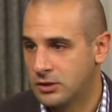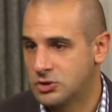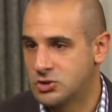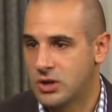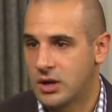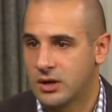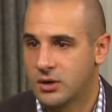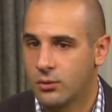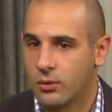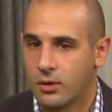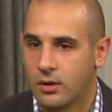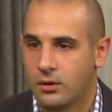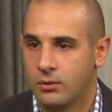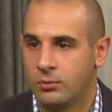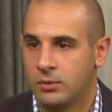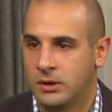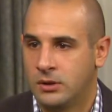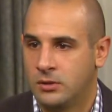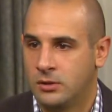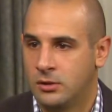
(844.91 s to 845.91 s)
January,
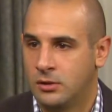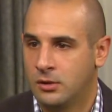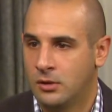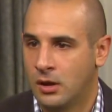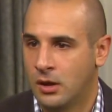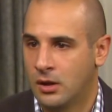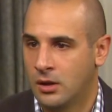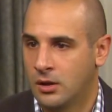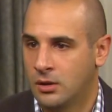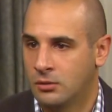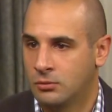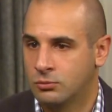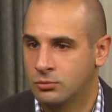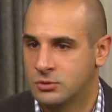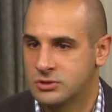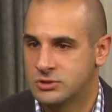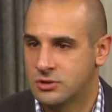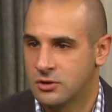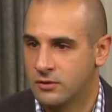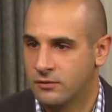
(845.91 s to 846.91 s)
we
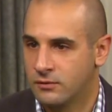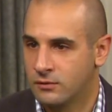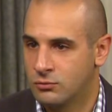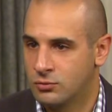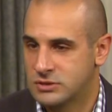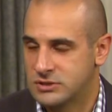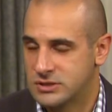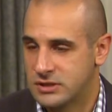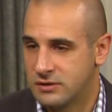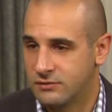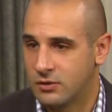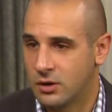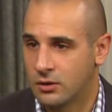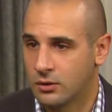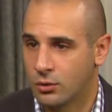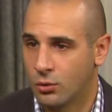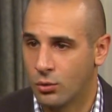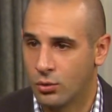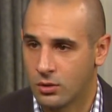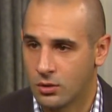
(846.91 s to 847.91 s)
uh, received our
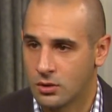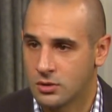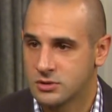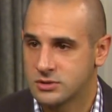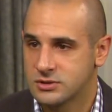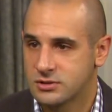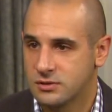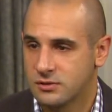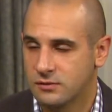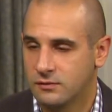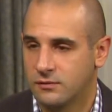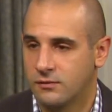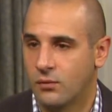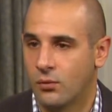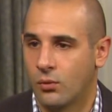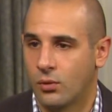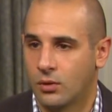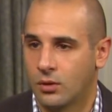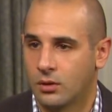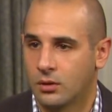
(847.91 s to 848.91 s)
orders
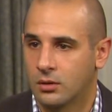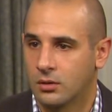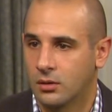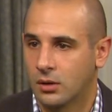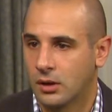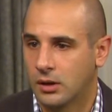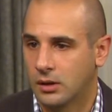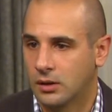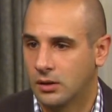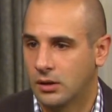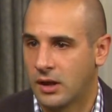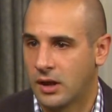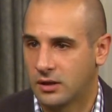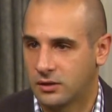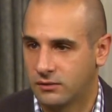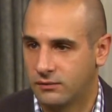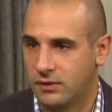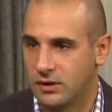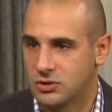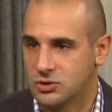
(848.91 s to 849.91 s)
for uh,
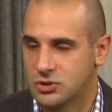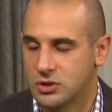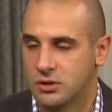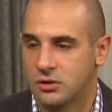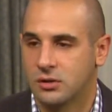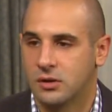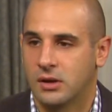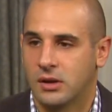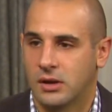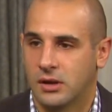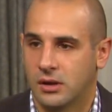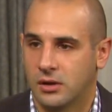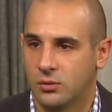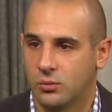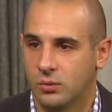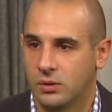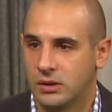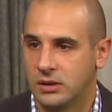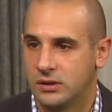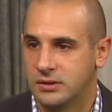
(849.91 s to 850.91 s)
activation, mm -hmm.
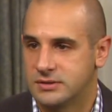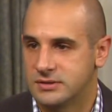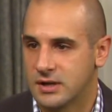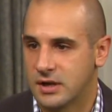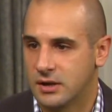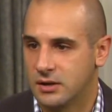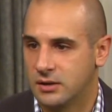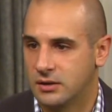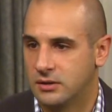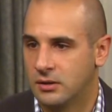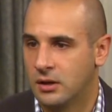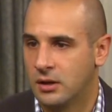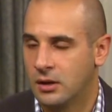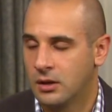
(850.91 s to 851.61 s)
and we decided.